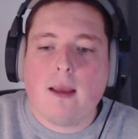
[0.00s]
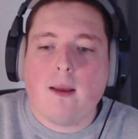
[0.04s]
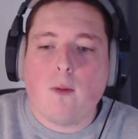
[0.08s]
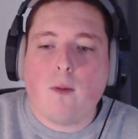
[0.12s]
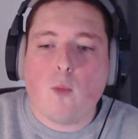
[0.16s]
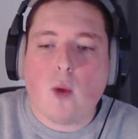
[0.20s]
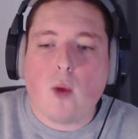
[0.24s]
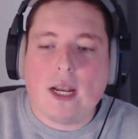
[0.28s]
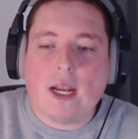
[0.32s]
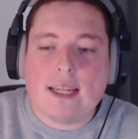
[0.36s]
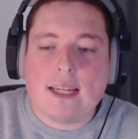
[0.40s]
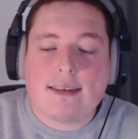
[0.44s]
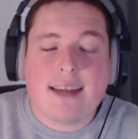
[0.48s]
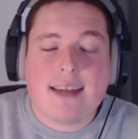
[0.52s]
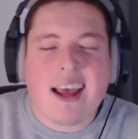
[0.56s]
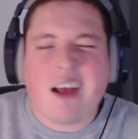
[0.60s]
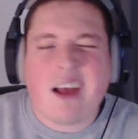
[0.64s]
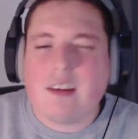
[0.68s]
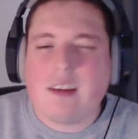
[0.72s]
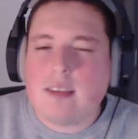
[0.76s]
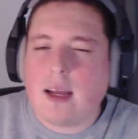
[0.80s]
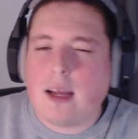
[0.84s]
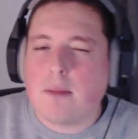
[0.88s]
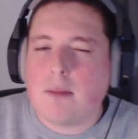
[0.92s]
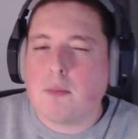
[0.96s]
when it's
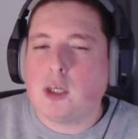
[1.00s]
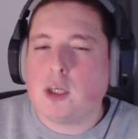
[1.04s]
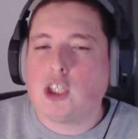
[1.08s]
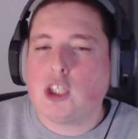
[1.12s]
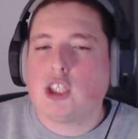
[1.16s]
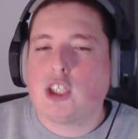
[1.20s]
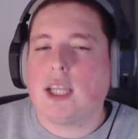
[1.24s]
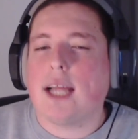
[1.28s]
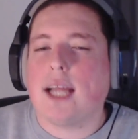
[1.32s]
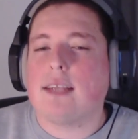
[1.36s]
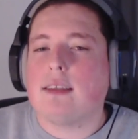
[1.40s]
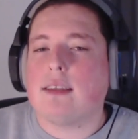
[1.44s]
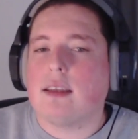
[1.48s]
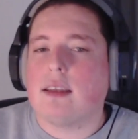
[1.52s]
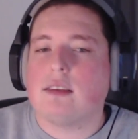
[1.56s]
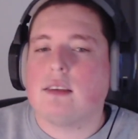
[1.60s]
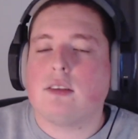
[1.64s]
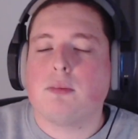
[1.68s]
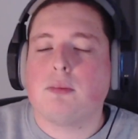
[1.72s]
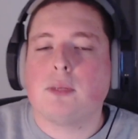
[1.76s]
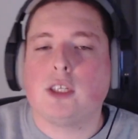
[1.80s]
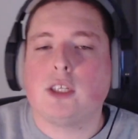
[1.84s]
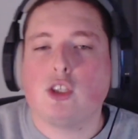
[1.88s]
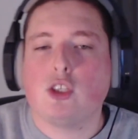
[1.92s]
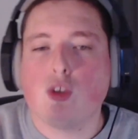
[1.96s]
down that much, that
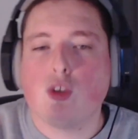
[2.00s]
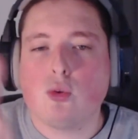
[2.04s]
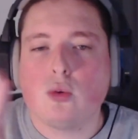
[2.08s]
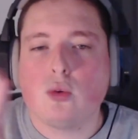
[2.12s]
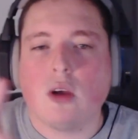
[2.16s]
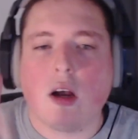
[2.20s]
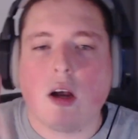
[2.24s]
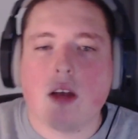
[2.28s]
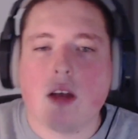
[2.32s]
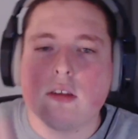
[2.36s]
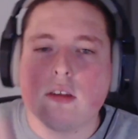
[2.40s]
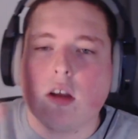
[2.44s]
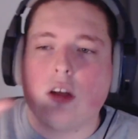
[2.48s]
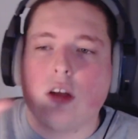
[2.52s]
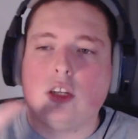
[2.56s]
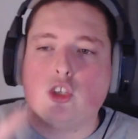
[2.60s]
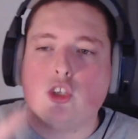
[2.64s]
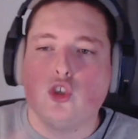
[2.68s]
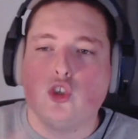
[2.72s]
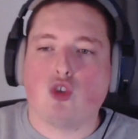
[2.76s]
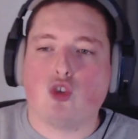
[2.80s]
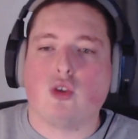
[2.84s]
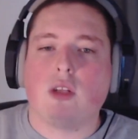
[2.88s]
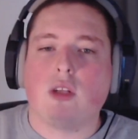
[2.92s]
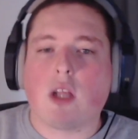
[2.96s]
tells me you guys aren't
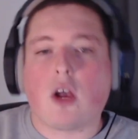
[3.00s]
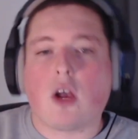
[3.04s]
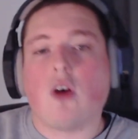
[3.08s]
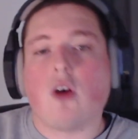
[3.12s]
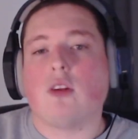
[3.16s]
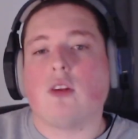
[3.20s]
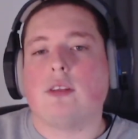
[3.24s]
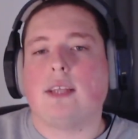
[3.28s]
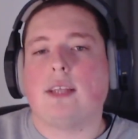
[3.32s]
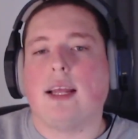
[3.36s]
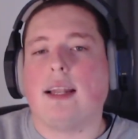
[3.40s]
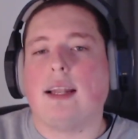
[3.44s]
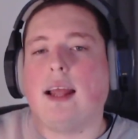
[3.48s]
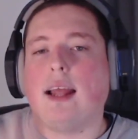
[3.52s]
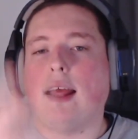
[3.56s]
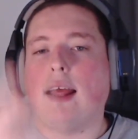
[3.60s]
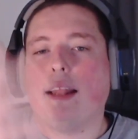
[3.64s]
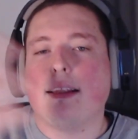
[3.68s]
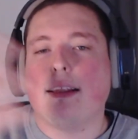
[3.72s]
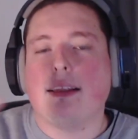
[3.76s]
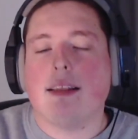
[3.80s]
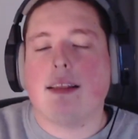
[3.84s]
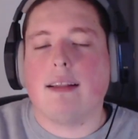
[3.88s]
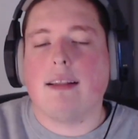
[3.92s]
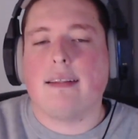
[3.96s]
enjoying the content,
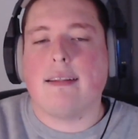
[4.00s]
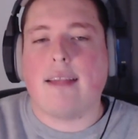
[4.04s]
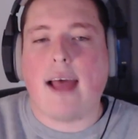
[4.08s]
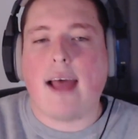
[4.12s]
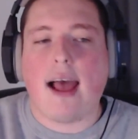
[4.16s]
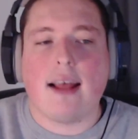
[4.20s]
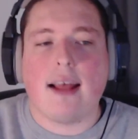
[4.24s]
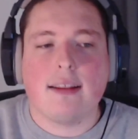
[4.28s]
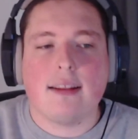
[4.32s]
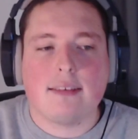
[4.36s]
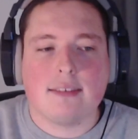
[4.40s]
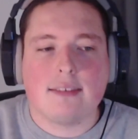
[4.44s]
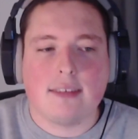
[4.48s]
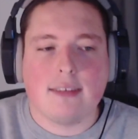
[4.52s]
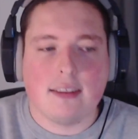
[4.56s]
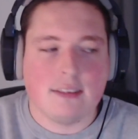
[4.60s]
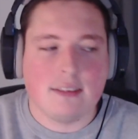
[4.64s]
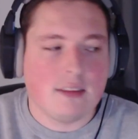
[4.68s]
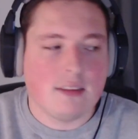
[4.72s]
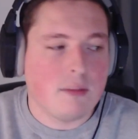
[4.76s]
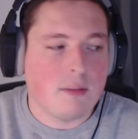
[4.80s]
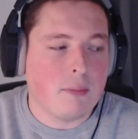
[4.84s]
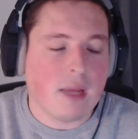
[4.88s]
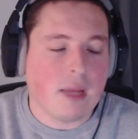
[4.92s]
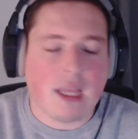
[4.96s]
and that says
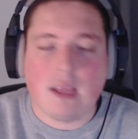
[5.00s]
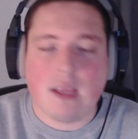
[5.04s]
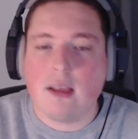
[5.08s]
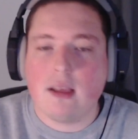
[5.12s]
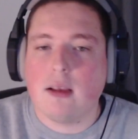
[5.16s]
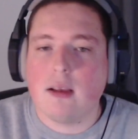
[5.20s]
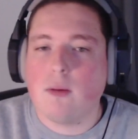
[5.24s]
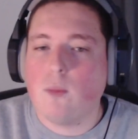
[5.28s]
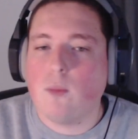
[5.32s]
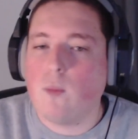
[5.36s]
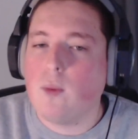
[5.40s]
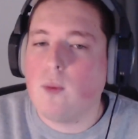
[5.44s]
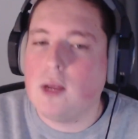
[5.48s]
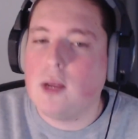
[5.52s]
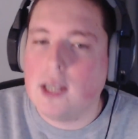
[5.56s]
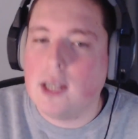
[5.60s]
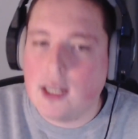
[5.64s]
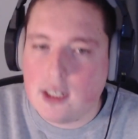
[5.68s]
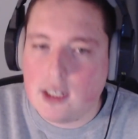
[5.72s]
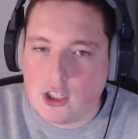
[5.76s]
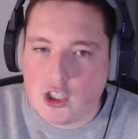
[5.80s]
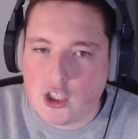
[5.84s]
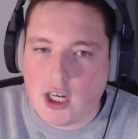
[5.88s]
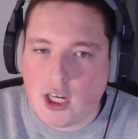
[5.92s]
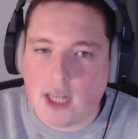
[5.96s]
to me we
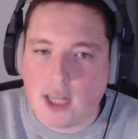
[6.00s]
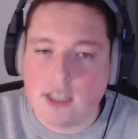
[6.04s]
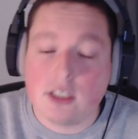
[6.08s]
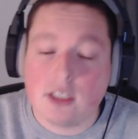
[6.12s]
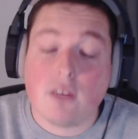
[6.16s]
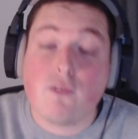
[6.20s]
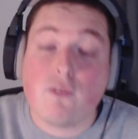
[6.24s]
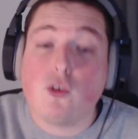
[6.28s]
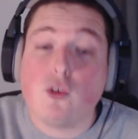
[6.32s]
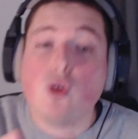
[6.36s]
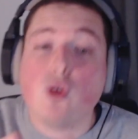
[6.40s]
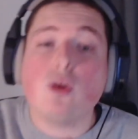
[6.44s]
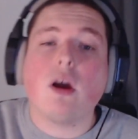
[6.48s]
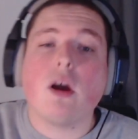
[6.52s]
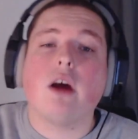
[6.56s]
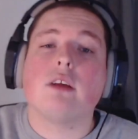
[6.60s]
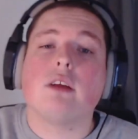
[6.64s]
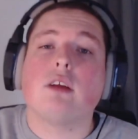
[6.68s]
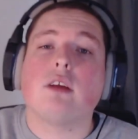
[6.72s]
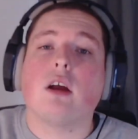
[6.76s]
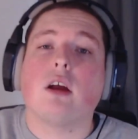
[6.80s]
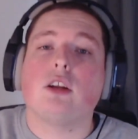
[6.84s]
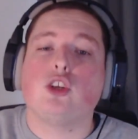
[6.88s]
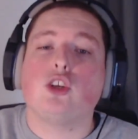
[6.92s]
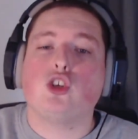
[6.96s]
need a change. If you
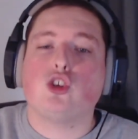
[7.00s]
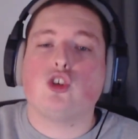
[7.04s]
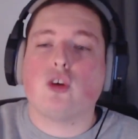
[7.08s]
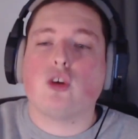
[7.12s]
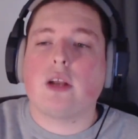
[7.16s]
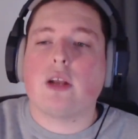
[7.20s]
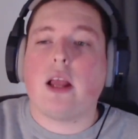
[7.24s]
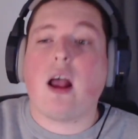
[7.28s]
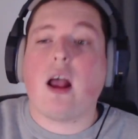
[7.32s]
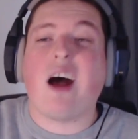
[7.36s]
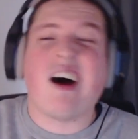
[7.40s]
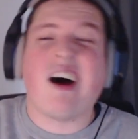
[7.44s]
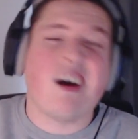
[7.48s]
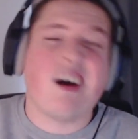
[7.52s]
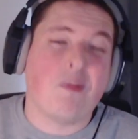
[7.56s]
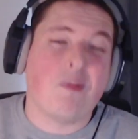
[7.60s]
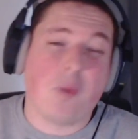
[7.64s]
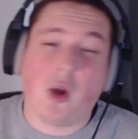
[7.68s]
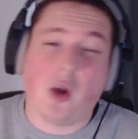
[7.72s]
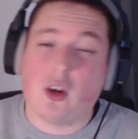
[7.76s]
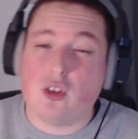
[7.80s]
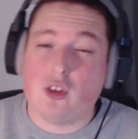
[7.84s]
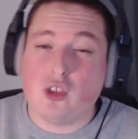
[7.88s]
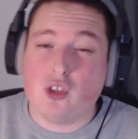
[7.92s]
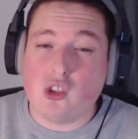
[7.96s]
guys aren't enjoying it, I'm
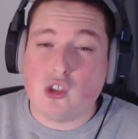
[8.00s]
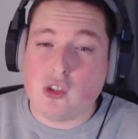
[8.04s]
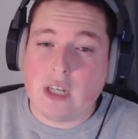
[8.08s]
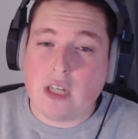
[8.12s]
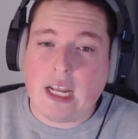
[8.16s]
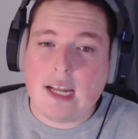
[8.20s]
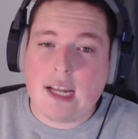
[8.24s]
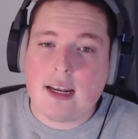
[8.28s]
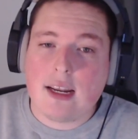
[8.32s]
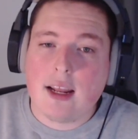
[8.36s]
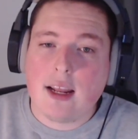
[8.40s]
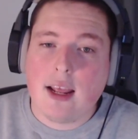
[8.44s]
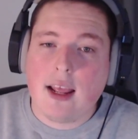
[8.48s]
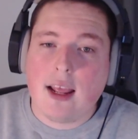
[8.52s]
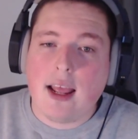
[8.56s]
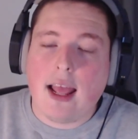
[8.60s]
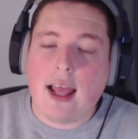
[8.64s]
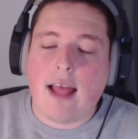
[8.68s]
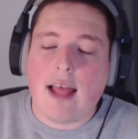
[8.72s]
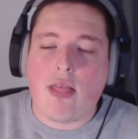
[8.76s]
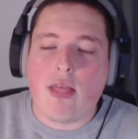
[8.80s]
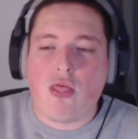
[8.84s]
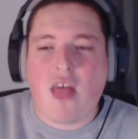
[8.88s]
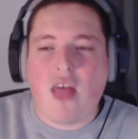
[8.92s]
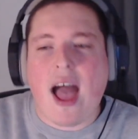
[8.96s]
not enjoying it,
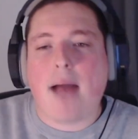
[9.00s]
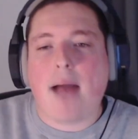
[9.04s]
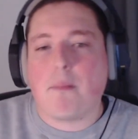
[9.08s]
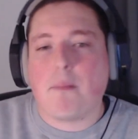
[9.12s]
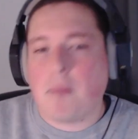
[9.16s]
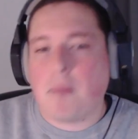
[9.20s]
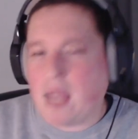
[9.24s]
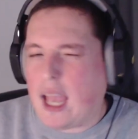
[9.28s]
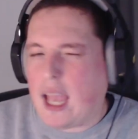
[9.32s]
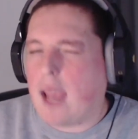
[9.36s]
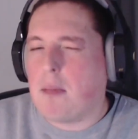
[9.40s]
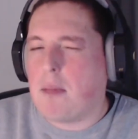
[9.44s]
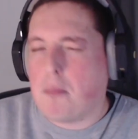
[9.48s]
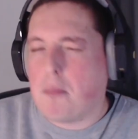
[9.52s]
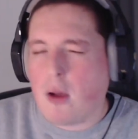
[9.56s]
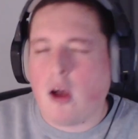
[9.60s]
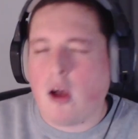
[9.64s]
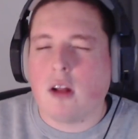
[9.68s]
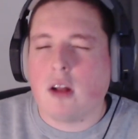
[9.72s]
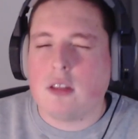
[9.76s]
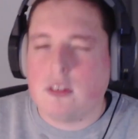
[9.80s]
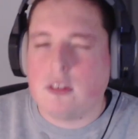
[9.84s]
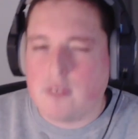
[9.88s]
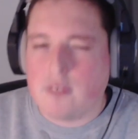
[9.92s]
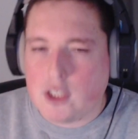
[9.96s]
and that became
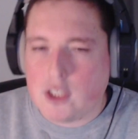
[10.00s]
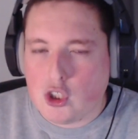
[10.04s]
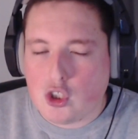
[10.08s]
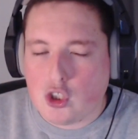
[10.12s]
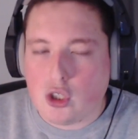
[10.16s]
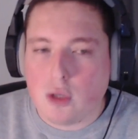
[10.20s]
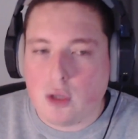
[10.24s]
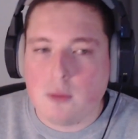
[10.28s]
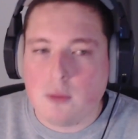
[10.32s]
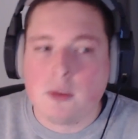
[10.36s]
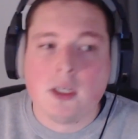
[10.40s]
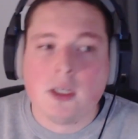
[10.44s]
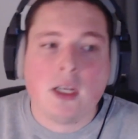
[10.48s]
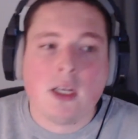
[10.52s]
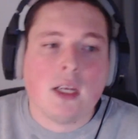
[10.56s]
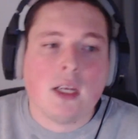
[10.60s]
part of it too.